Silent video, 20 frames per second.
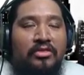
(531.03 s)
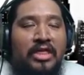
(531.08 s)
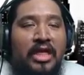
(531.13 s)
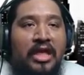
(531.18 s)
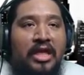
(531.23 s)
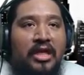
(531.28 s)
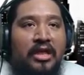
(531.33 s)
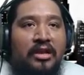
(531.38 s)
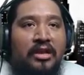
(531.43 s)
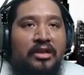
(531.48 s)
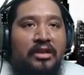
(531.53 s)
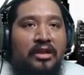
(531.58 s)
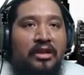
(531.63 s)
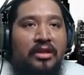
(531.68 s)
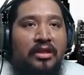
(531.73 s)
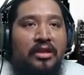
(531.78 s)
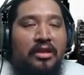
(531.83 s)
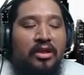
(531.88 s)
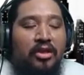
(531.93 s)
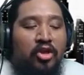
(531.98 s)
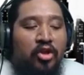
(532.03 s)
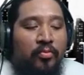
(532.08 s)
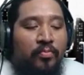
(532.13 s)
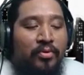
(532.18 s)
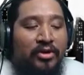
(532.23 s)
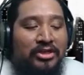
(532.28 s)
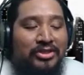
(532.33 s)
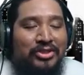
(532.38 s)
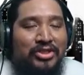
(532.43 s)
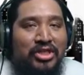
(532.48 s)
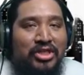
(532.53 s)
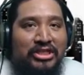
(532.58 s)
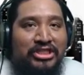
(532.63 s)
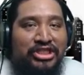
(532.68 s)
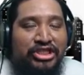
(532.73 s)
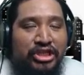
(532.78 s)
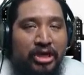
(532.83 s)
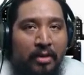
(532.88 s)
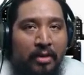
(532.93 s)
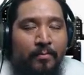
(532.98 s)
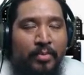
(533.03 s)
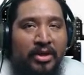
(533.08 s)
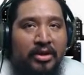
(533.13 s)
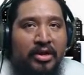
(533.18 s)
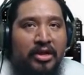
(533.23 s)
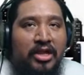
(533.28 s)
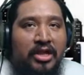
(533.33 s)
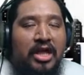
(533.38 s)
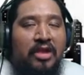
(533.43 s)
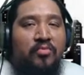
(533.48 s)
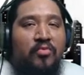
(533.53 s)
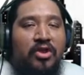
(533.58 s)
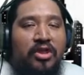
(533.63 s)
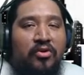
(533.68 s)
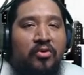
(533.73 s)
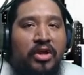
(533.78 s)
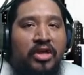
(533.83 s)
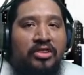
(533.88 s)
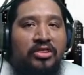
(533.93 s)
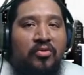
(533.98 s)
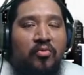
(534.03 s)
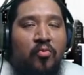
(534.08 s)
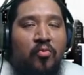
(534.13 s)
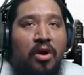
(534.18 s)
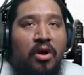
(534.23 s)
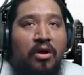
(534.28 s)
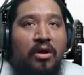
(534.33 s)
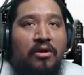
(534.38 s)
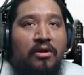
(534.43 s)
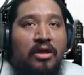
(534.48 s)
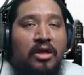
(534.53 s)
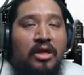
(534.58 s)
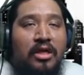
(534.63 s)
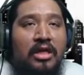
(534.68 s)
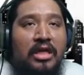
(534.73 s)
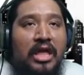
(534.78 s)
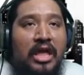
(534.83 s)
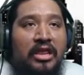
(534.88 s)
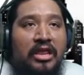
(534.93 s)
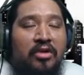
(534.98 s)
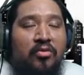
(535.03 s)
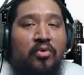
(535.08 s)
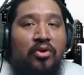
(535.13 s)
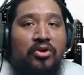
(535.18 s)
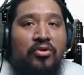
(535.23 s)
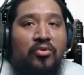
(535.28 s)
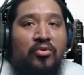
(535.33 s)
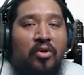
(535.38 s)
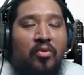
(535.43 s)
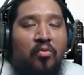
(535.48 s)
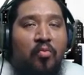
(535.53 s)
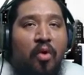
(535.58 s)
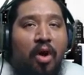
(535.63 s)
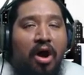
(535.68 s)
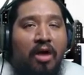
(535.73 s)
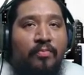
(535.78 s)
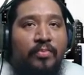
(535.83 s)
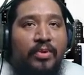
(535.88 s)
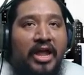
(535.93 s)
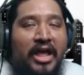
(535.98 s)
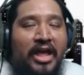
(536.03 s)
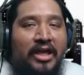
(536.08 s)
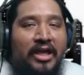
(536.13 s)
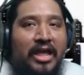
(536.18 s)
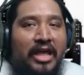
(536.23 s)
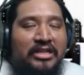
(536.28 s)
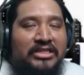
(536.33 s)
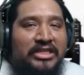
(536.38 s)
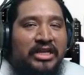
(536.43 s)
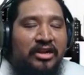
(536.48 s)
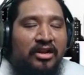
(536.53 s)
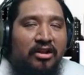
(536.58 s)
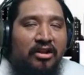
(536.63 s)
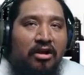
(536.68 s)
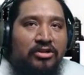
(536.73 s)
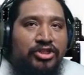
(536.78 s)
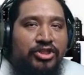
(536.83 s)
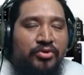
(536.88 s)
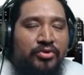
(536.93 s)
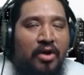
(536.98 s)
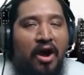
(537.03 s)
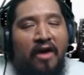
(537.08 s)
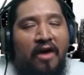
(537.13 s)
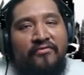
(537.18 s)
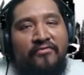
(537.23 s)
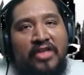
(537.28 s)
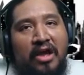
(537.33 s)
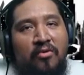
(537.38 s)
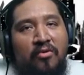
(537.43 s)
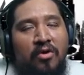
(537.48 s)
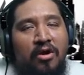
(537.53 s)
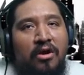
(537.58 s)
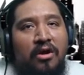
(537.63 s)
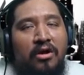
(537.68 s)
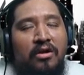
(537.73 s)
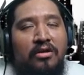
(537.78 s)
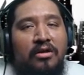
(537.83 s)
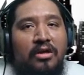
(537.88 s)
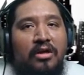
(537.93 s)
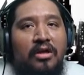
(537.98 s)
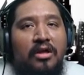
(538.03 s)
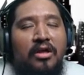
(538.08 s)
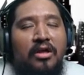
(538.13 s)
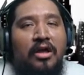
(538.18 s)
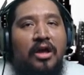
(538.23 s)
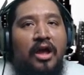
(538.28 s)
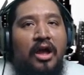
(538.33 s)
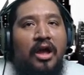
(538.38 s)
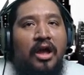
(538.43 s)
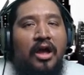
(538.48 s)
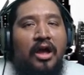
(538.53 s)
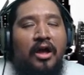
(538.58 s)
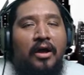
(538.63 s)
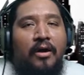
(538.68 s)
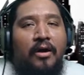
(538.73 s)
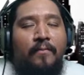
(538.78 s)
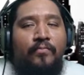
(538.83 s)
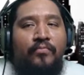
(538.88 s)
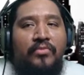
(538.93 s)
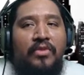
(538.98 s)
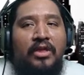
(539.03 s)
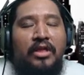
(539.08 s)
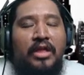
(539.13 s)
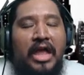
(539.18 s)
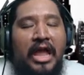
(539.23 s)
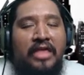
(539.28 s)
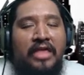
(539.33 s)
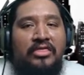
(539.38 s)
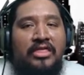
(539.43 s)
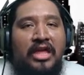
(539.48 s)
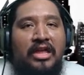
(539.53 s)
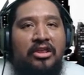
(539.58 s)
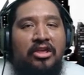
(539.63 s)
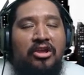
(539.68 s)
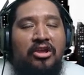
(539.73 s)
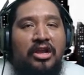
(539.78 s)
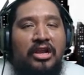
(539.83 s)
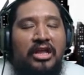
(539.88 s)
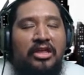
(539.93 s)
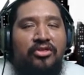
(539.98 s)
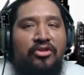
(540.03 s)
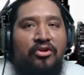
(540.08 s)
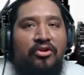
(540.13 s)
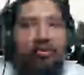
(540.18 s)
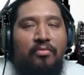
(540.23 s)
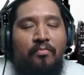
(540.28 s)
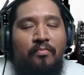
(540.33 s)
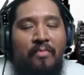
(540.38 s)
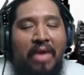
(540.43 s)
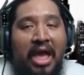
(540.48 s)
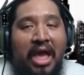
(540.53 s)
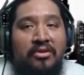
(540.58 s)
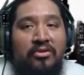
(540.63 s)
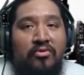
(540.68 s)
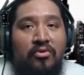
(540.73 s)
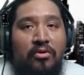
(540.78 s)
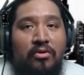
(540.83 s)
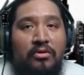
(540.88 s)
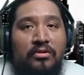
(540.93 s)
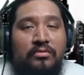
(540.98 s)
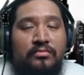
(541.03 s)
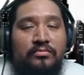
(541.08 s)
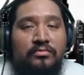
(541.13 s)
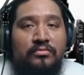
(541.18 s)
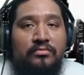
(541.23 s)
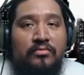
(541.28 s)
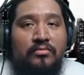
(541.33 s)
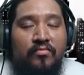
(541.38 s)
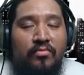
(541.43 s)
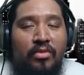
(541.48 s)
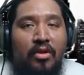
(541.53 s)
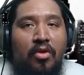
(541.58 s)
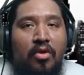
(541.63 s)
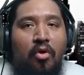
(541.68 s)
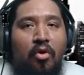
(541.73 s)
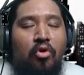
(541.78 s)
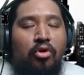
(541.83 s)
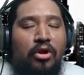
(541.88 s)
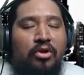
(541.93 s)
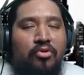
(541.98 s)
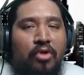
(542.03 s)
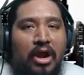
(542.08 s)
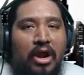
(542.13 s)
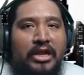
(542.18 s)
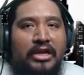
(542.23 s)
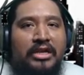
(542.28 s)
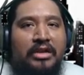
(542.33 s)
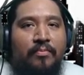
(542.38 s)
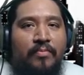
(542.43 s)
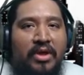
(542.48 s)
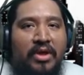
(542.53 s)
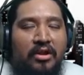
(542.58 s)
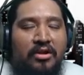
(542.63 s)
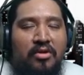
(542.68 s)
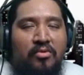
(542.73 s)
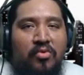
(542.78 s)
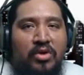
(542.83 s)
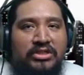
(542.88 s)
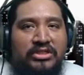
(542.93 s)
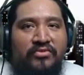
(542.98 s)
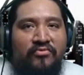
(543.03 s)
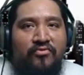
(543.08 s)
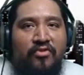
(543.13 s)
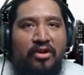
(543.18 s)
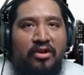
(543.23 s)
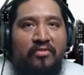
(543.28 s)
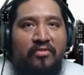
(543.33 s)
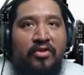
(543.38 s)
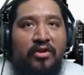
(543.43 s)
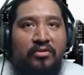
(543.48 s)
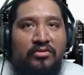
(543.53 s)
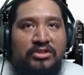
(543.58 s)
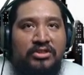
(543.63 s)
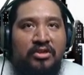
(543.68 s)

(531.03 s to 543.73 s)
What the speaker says: then you push the jump button again when you hit the wall, and you will do a wall plant, and it's going to launch you off that wall. And then you can either manual or grind depending on what's in front of you.